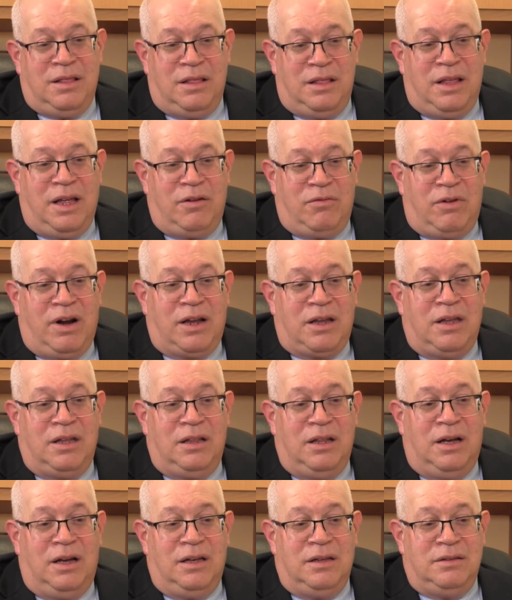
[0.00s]
they
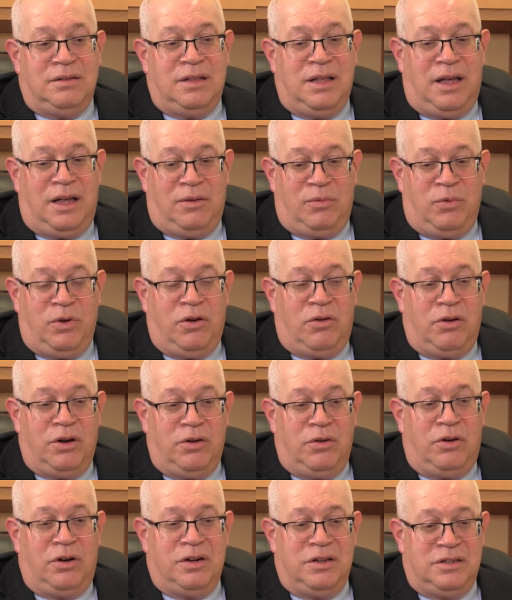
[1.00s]
recognize that we are
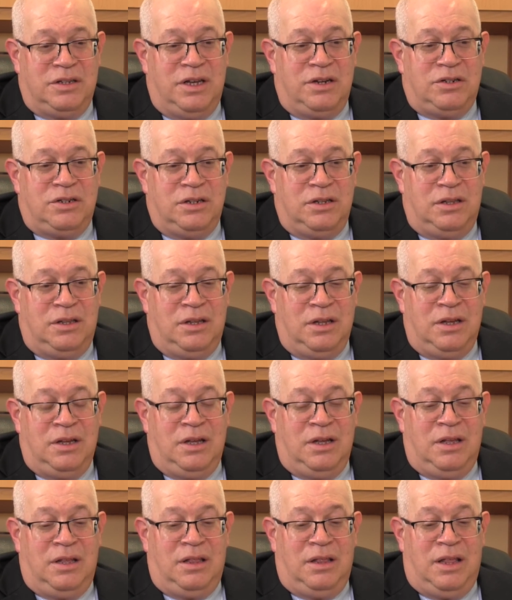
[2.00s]
an organization
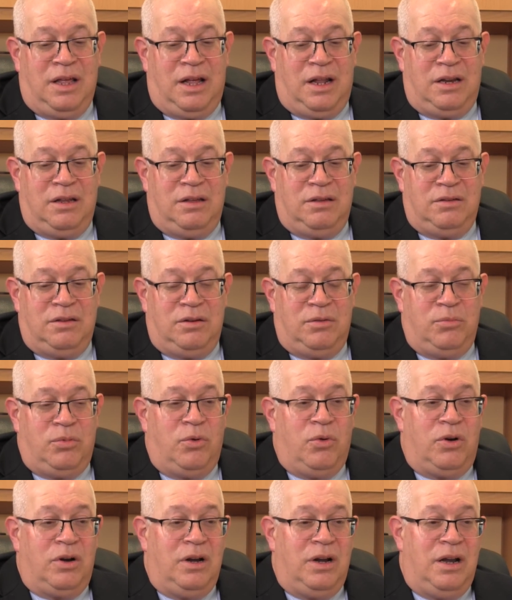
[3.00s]
that is an
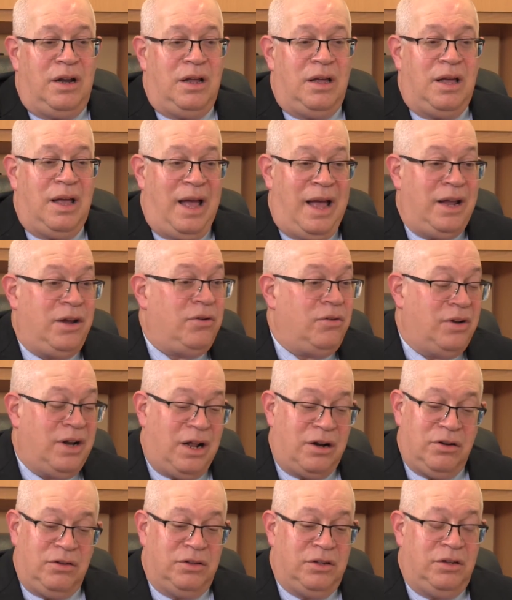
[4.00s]
important anchor,
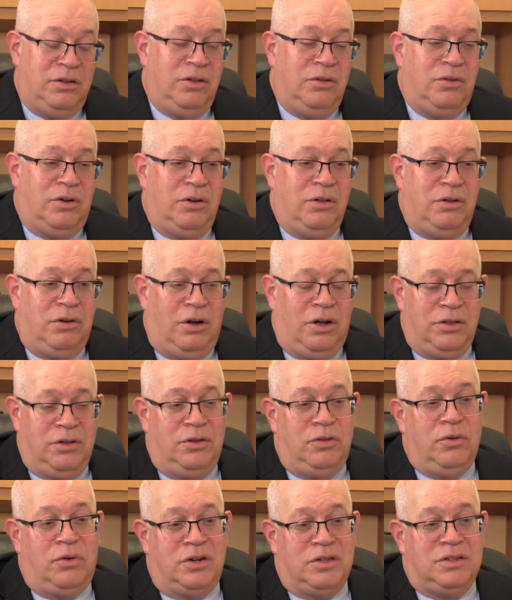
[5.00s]
not only on
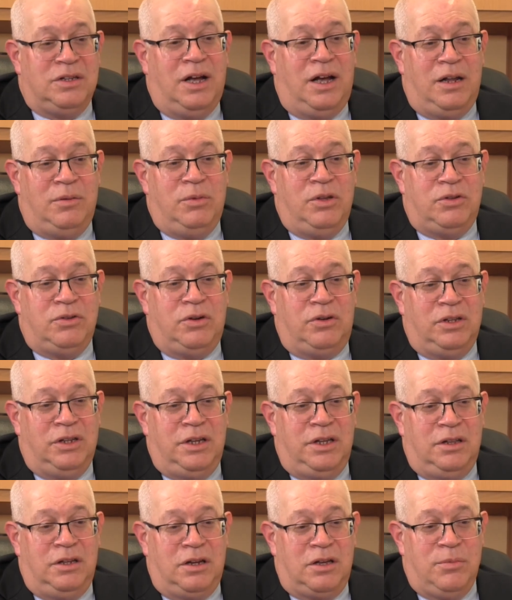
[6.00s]
the north side, but certainly in the